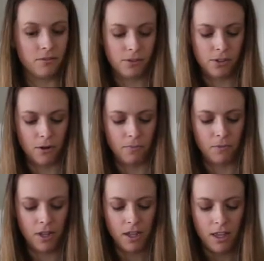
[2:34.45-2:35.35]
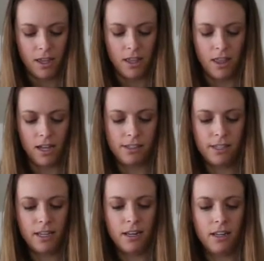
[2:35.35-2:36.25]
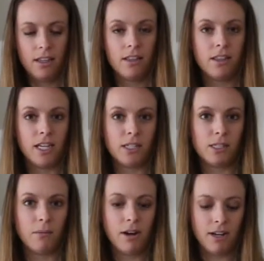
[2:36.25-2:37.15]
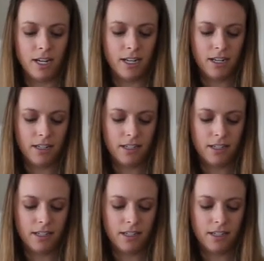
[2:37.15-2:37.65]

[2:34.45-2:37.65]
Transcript: So that's it. There's the marinade.